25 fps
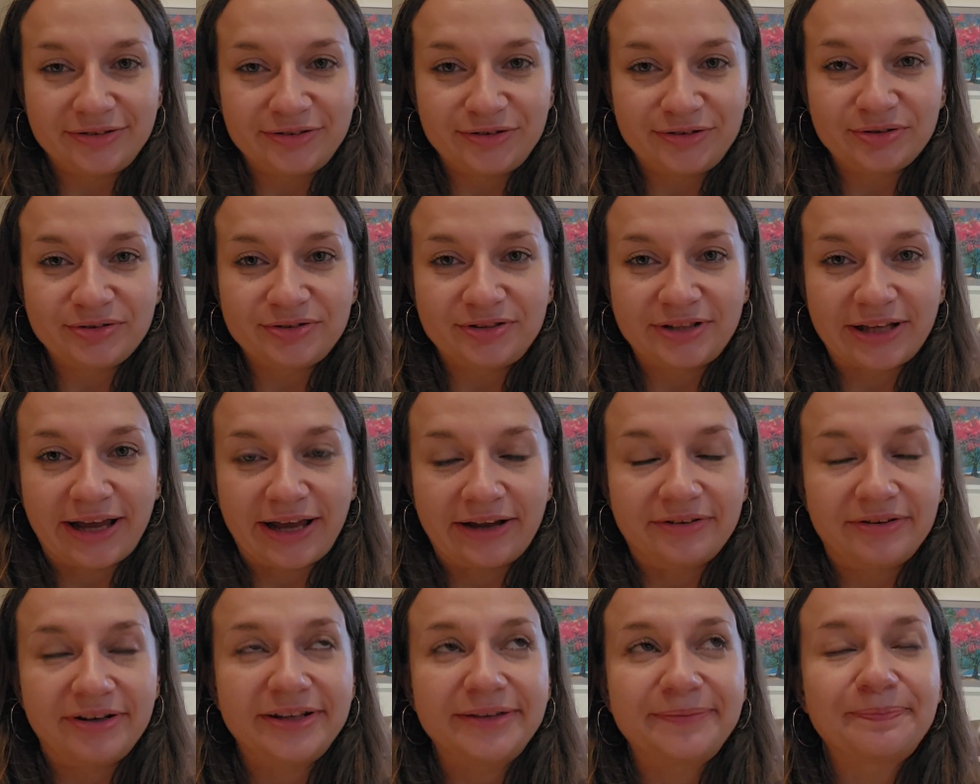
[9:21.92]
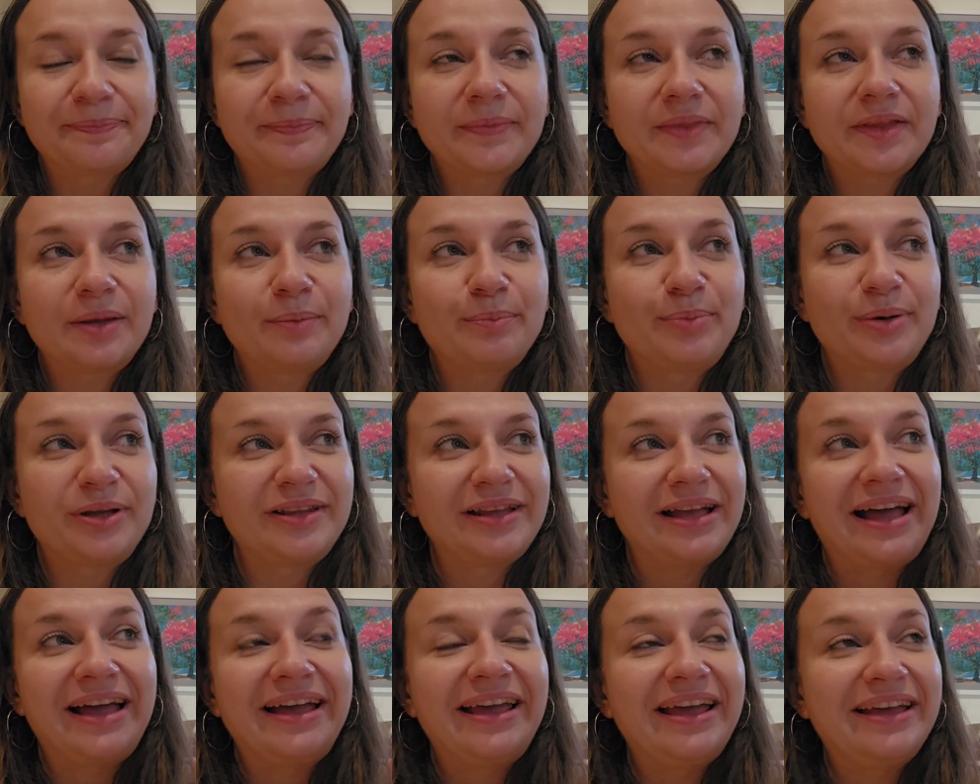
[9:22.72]
tiring. But
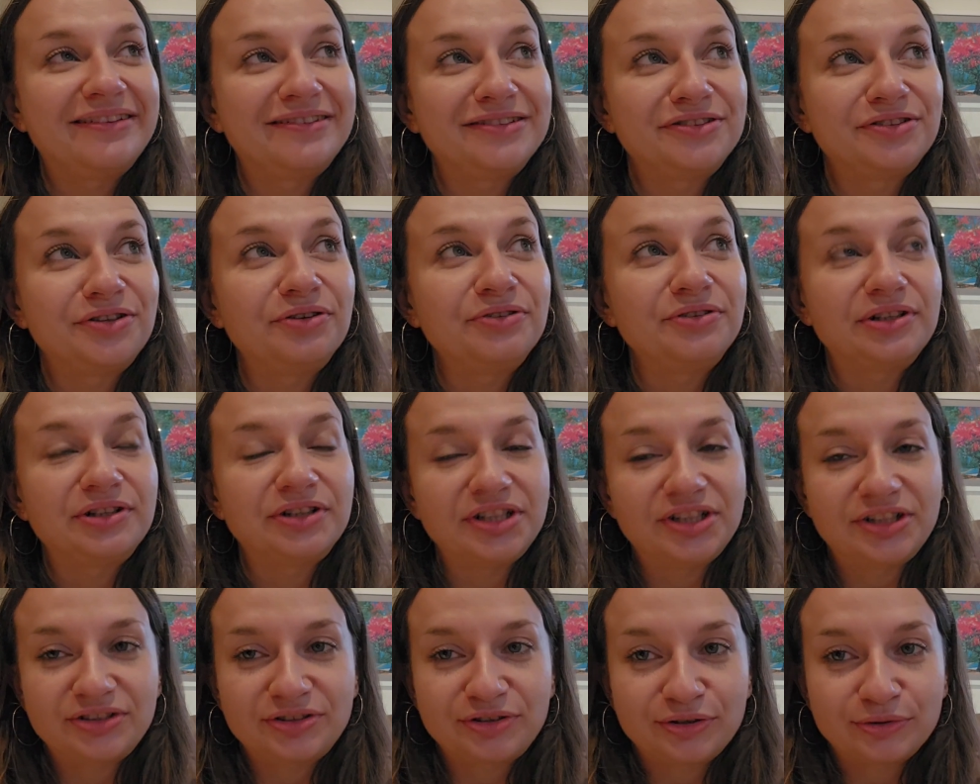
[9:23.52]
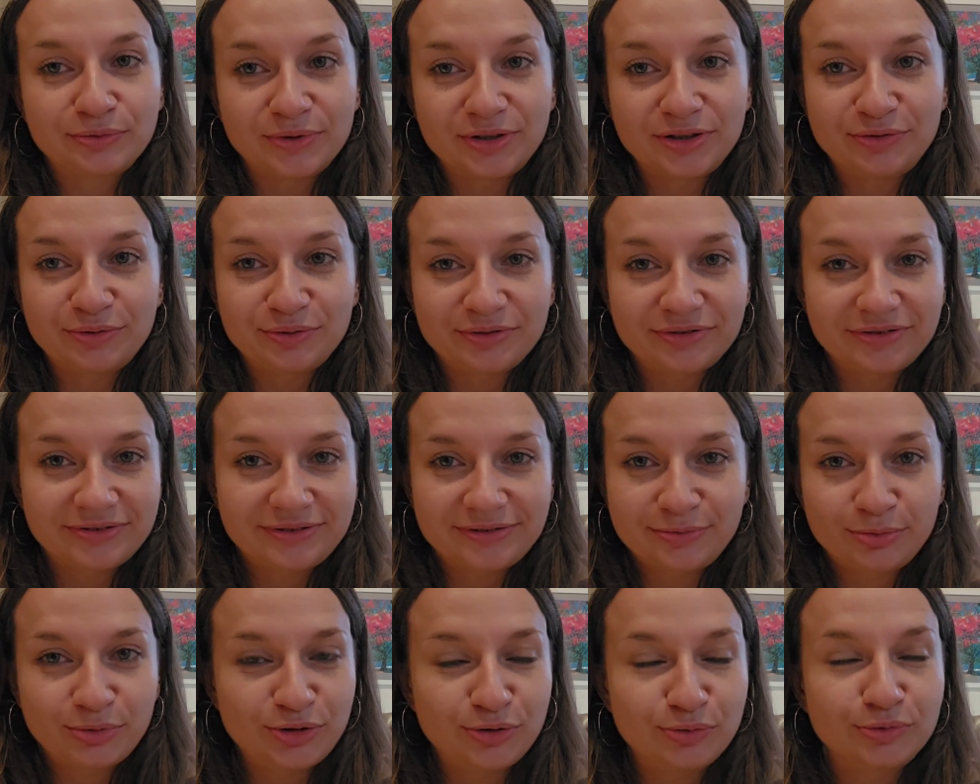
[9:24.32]
I had another issue, which
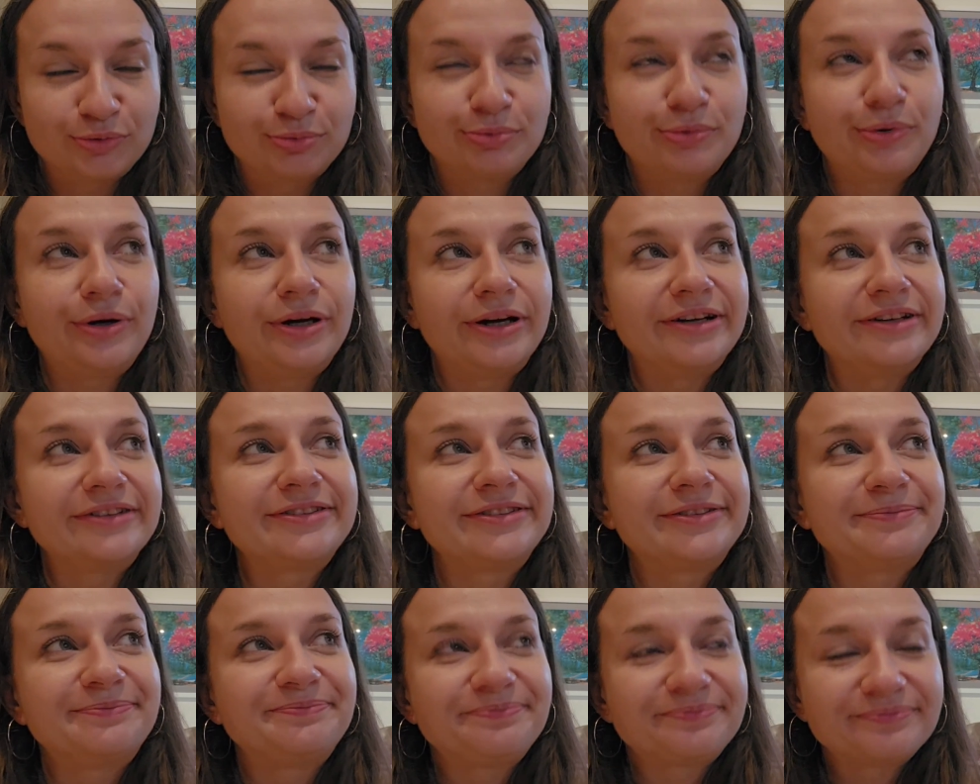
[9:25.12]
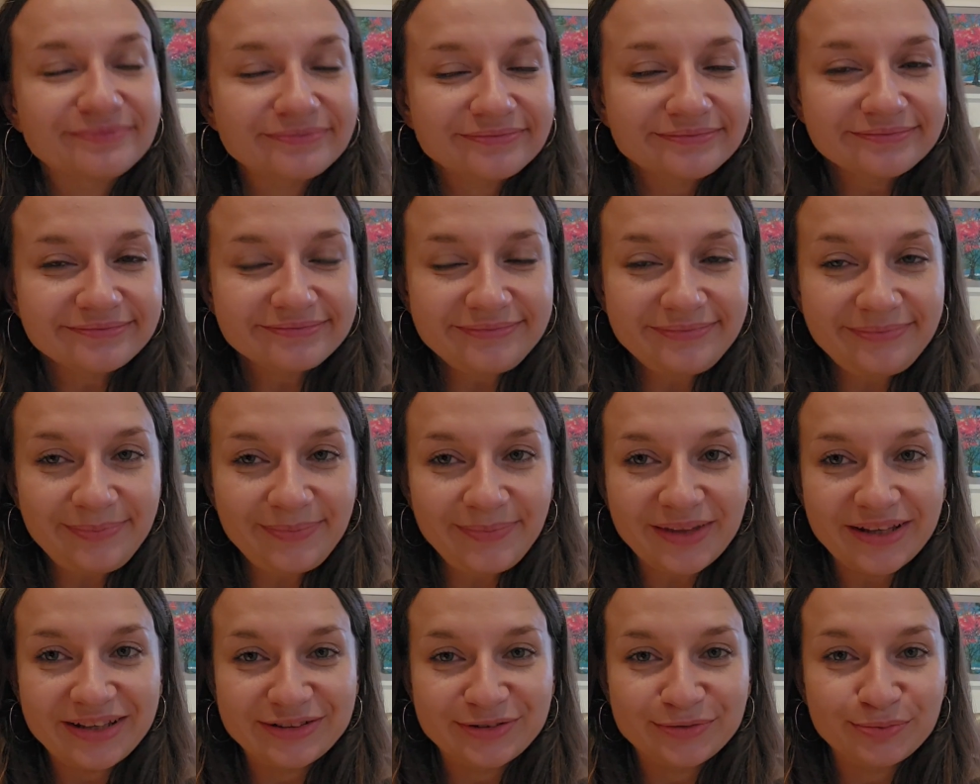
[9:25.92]
was worse.
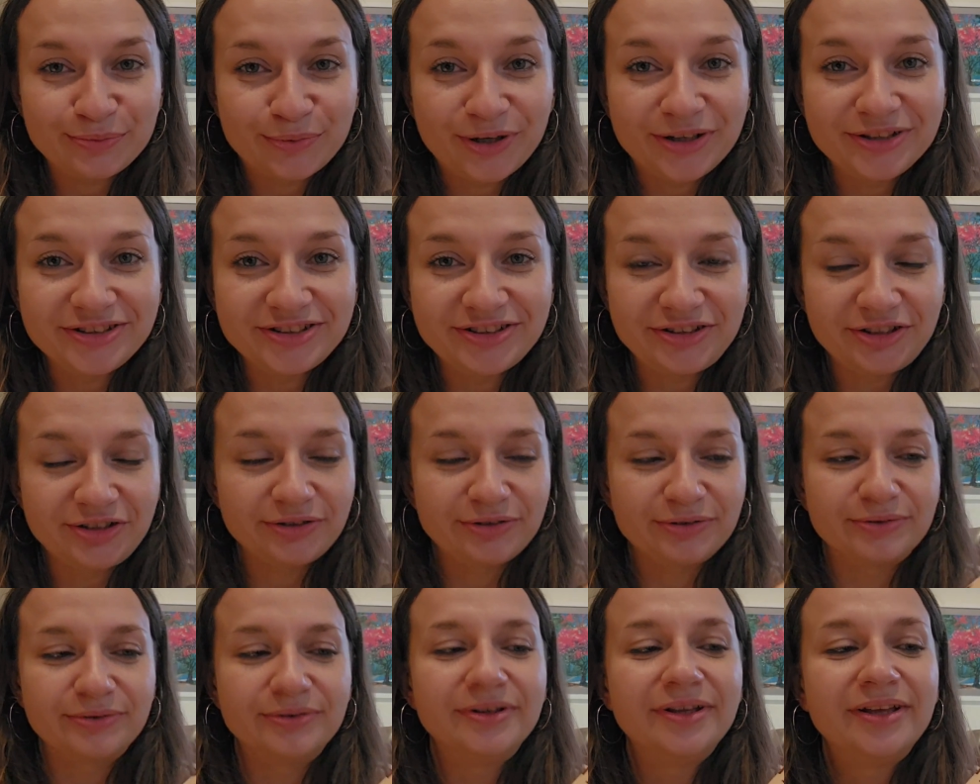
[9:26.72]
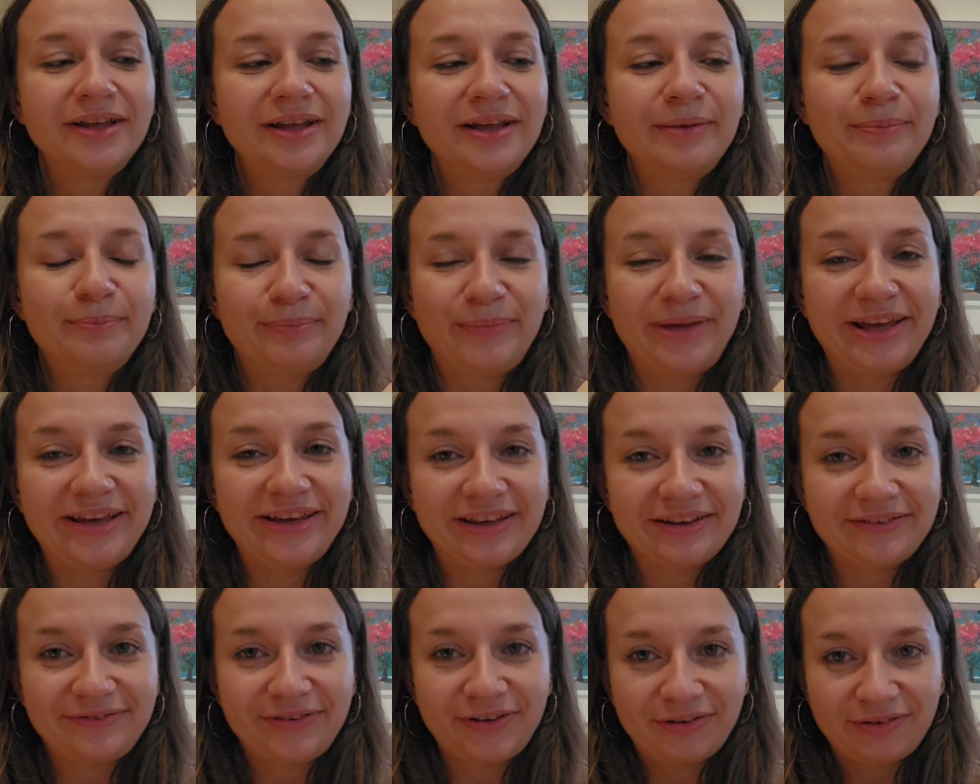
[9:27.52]
Is once you make
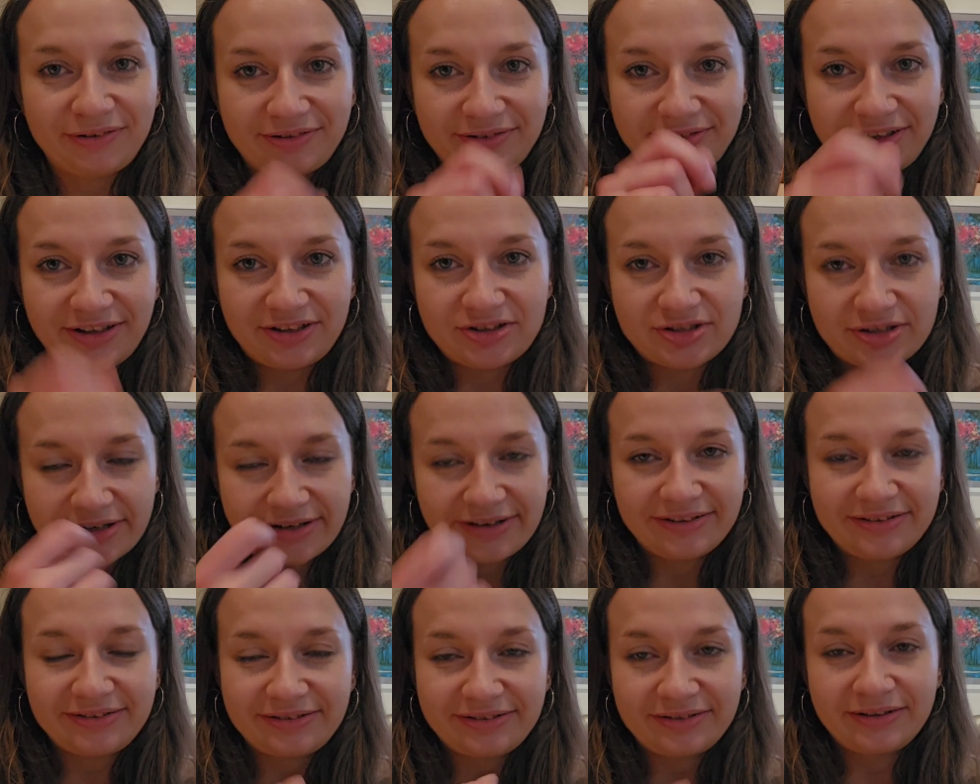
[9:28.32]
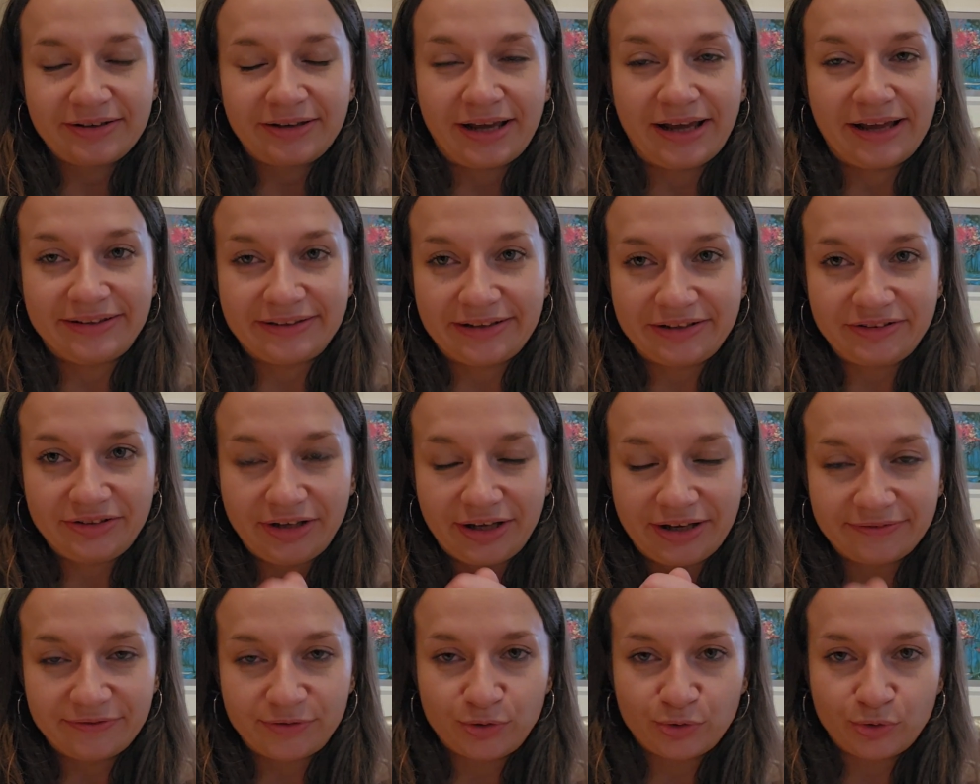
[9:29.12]
a few stitches and then
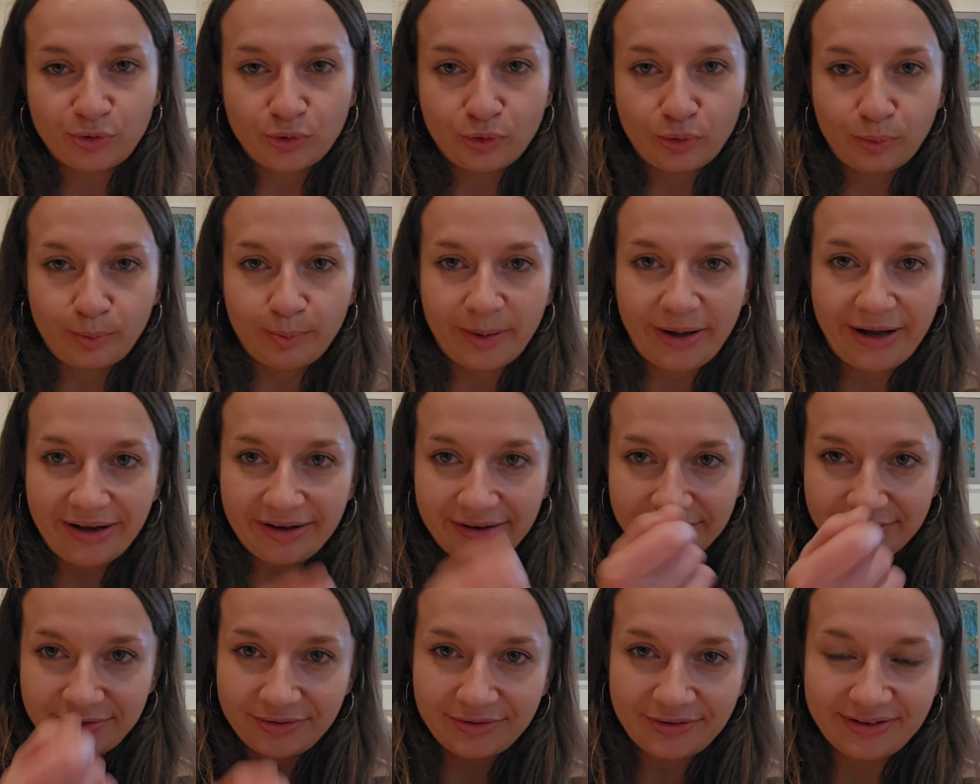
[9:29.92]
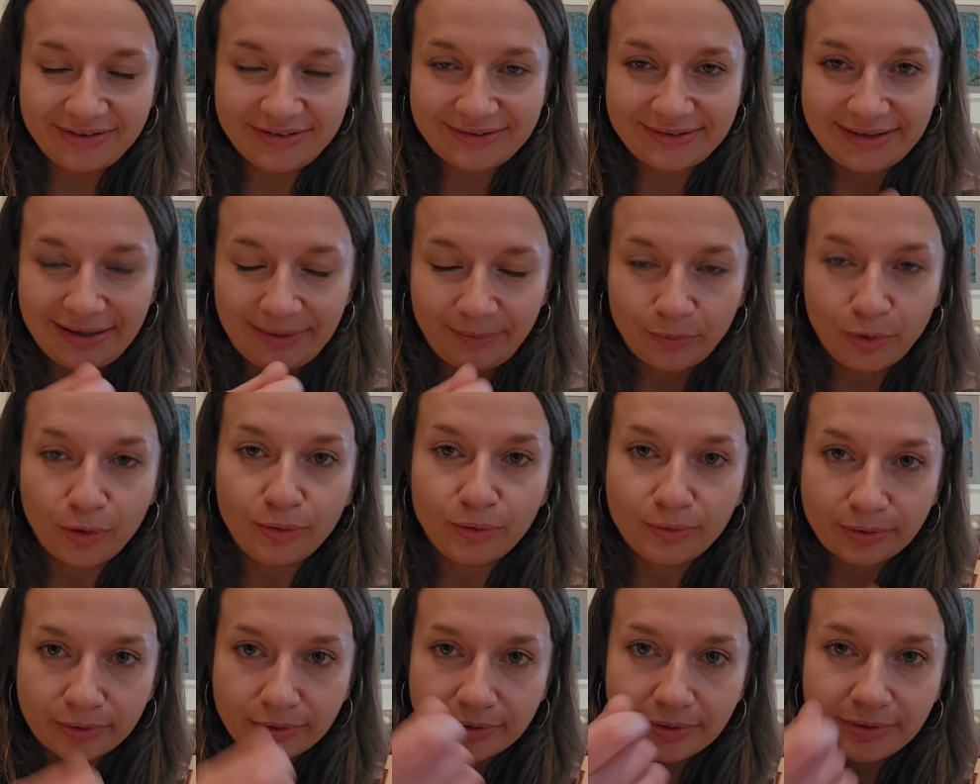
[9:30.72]
you have to go back to the same
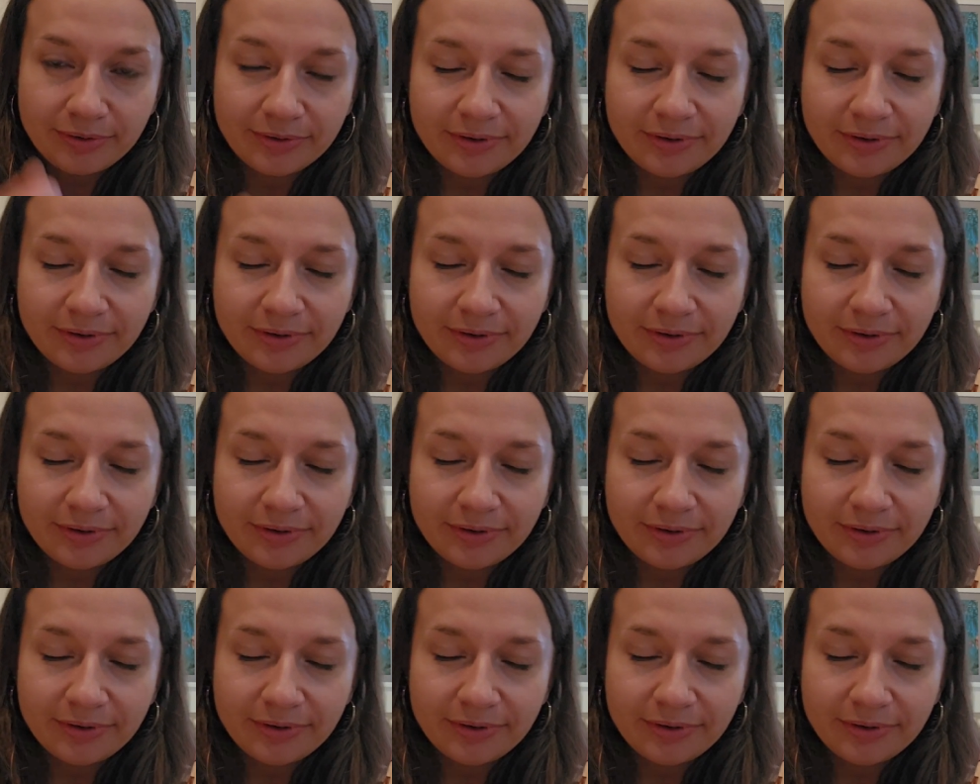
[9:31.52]
hole,